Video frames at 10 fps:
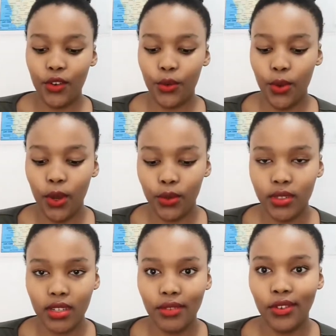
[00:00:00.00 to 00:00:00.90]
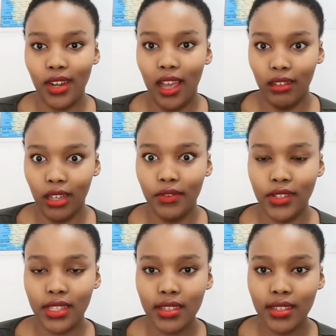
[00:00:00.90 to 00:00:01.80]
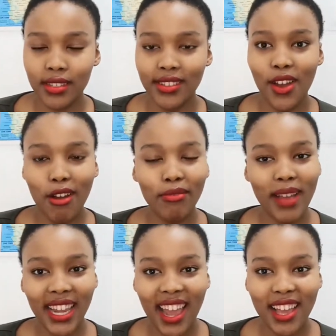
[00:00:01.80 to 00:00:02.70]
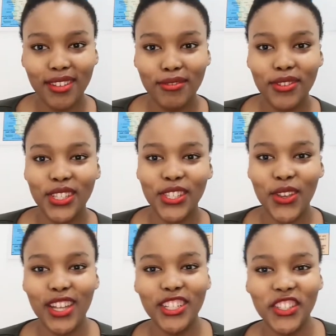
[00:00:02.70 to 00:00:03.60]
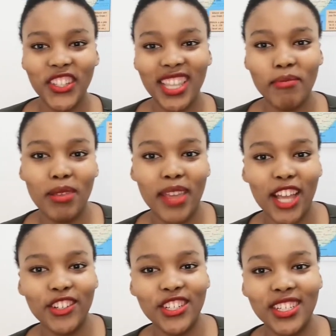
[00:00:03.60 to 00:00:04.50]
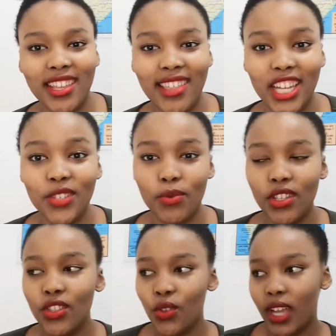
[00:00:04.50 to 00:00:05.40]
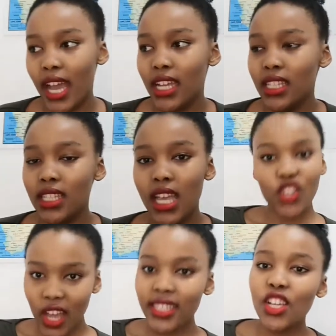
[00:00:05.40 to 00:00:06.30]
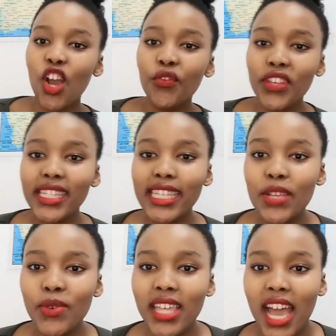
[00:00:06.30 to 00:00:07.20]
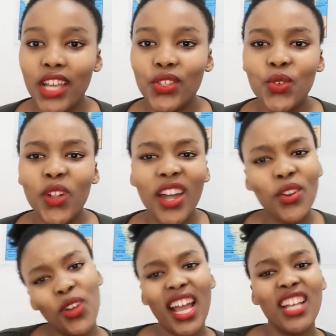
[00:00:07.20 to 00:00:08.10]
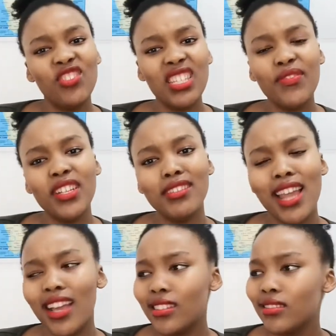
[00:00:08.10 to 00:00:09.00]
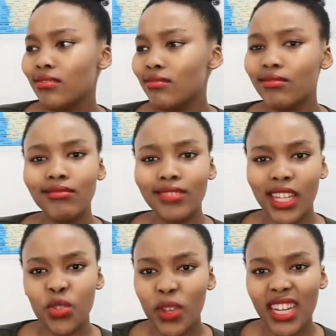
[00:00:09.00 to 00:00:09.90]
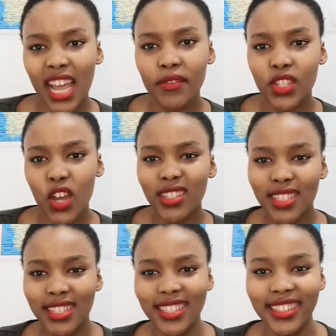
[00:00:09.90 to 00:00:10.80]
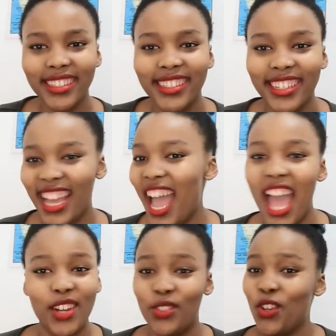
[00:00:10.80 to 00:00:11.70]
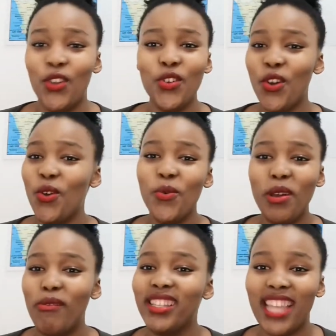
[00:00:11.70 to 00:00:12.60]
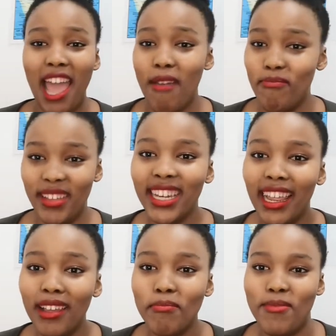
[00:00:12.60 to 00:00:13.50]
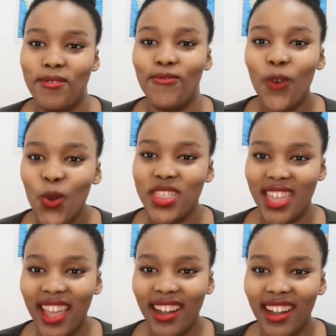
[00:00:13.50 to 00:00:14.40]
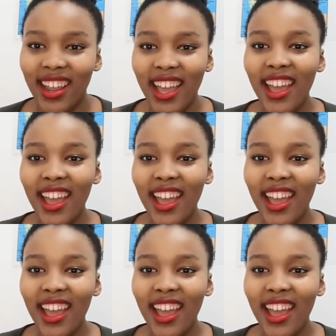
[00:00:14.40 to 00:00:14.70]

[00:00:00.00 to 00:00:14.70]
a quote for like every season of my life, so I just thought that maybe I could share that with you guys. Starting obviously with high school, I don't know guys, just feels like that's when life started. I don't know what was happening before then.